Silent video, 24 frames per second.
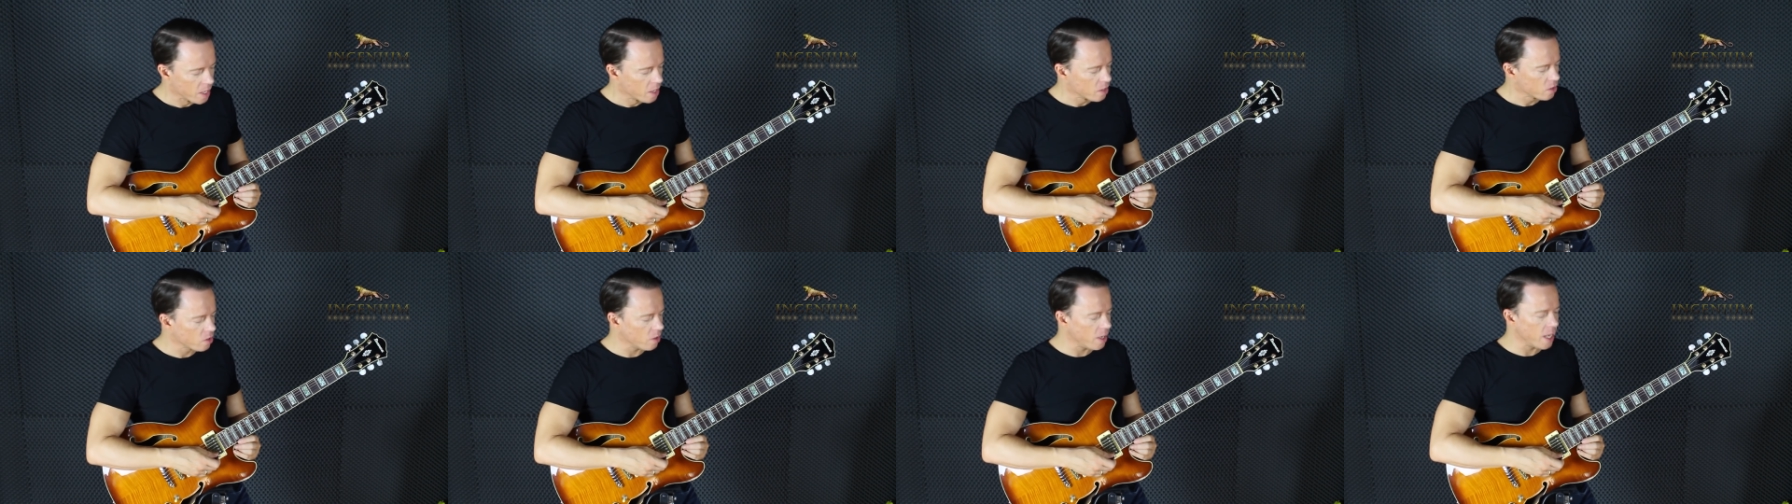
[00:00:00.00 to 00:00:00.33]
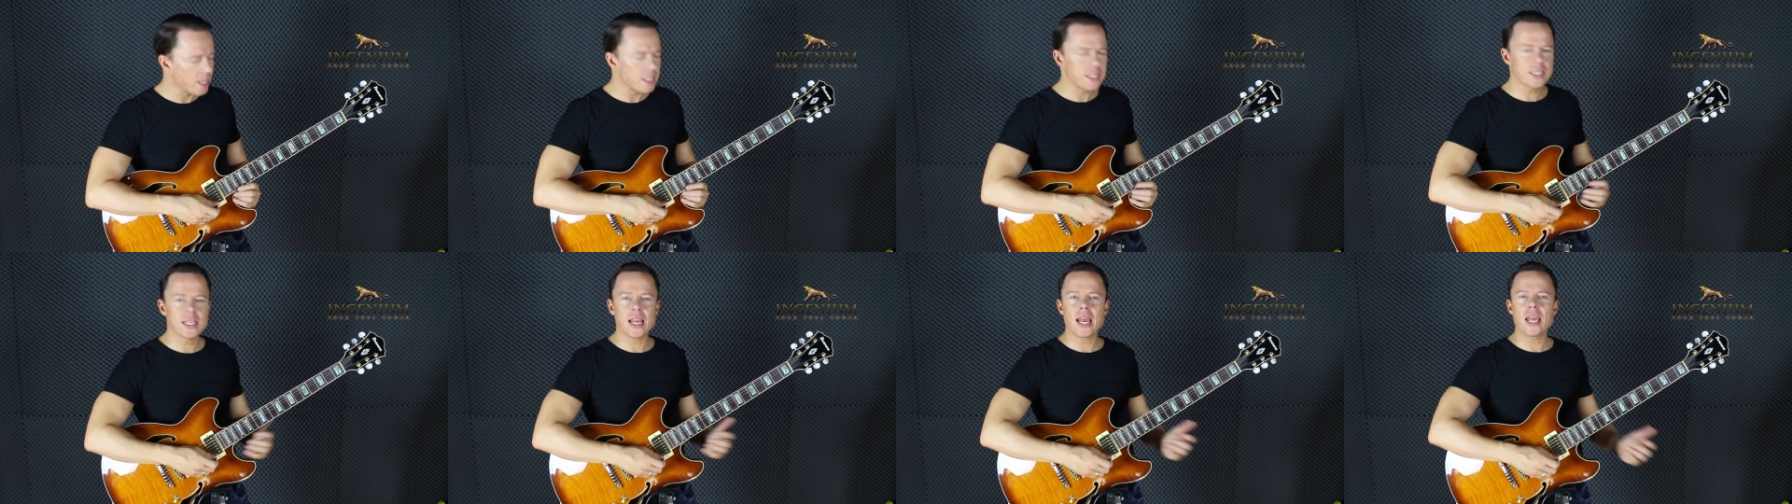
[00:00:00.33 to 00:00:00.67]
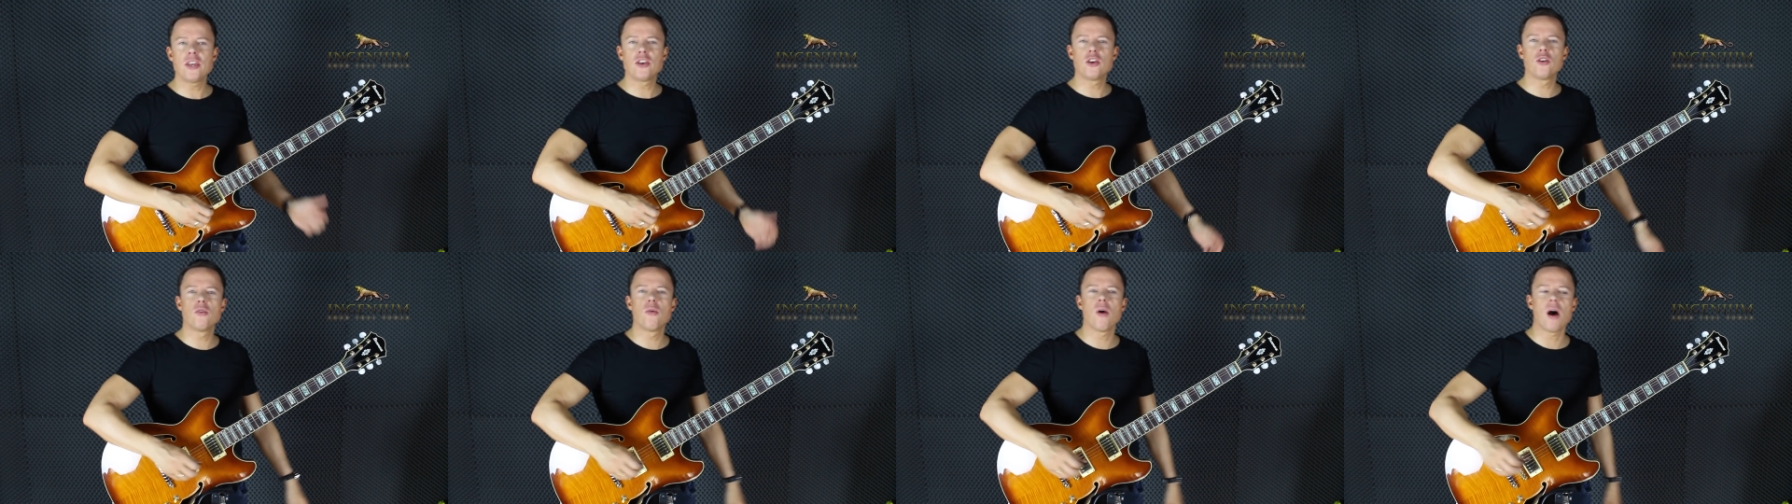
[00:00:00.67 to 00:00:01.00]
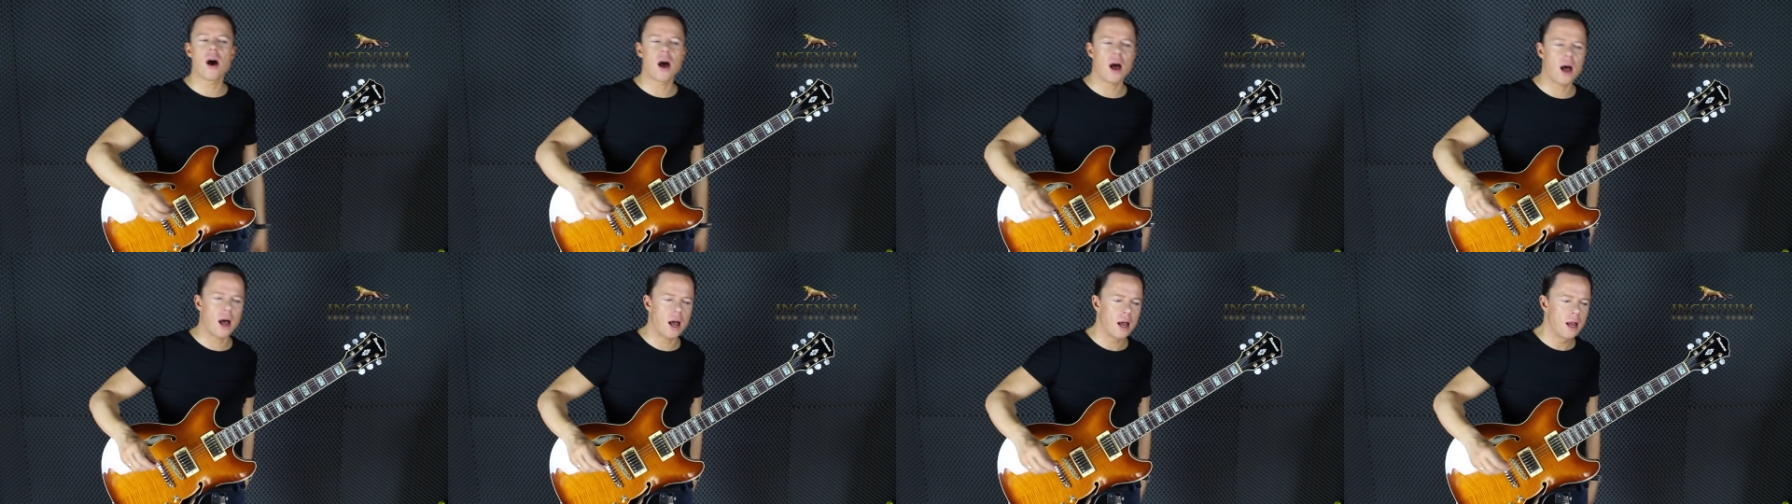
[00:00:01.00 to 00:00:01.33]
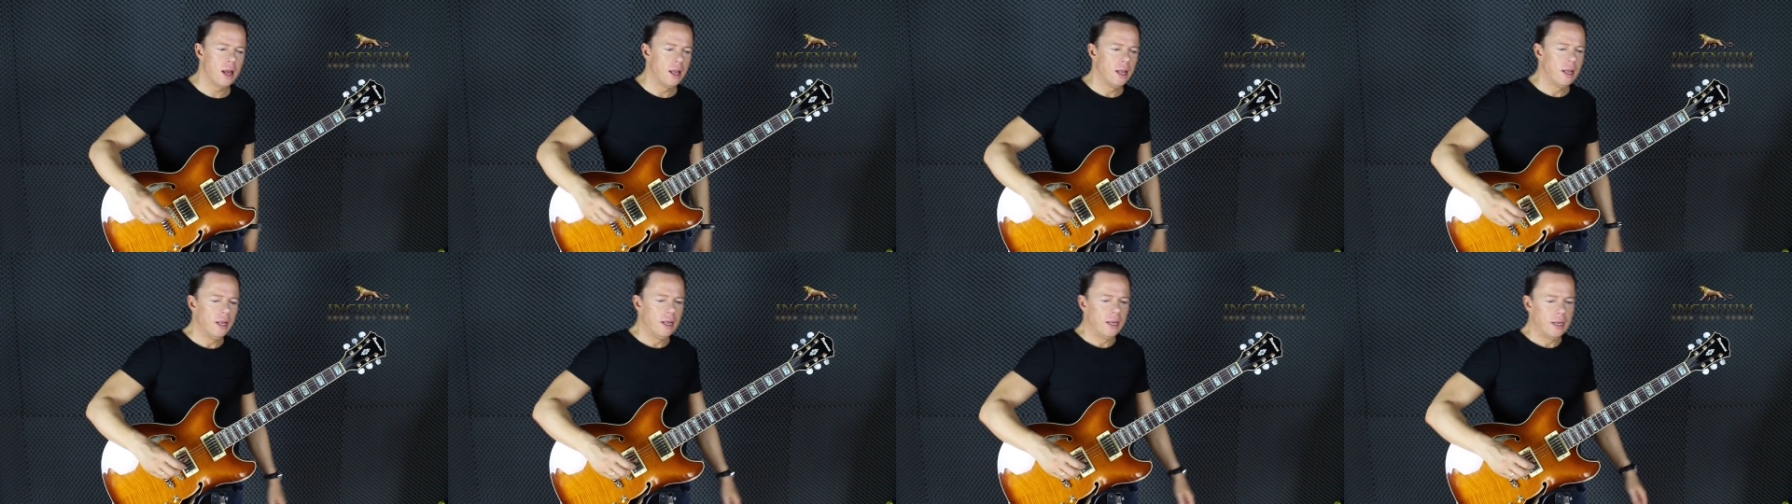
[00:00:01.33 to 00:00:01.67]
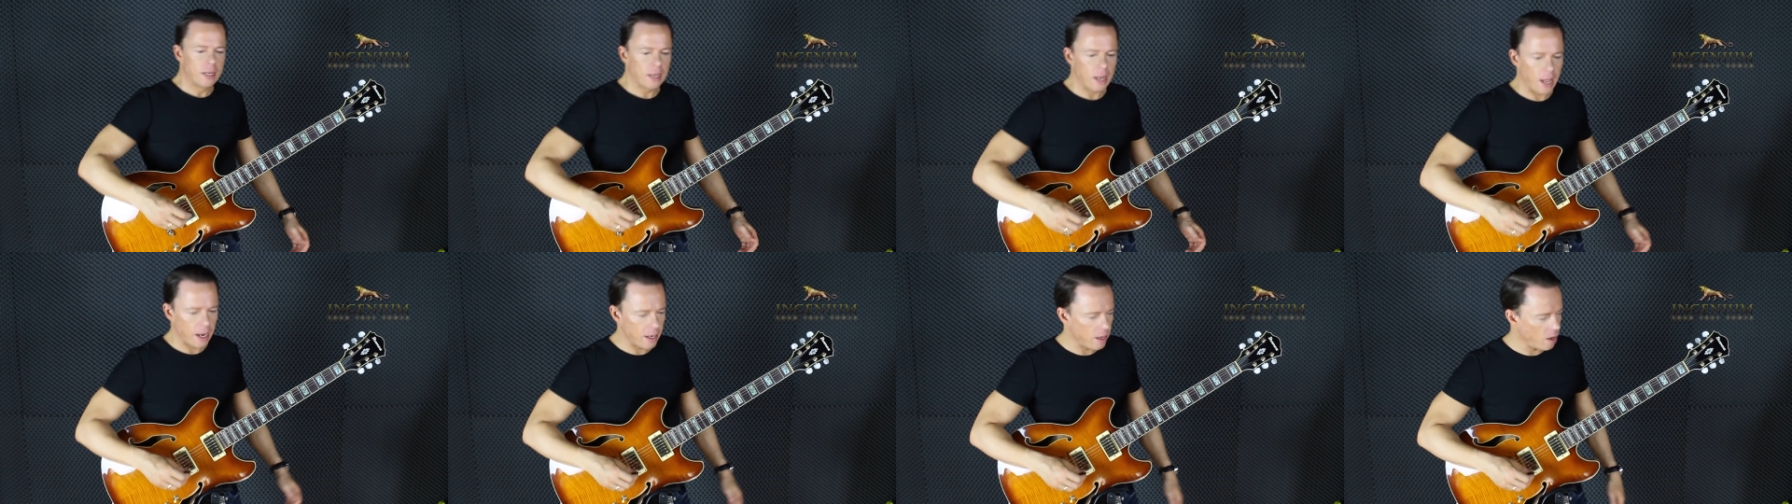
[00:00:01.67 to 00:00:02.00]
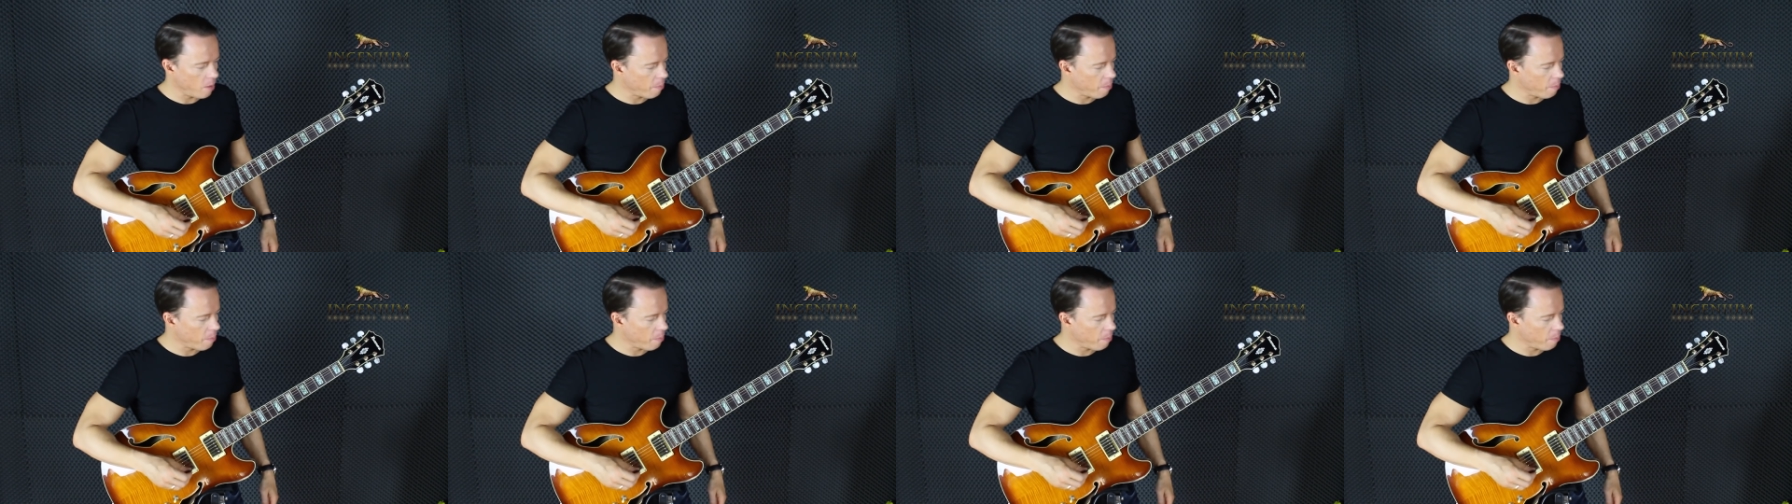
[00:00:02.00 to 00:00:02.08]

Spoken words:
So let's say you are, like,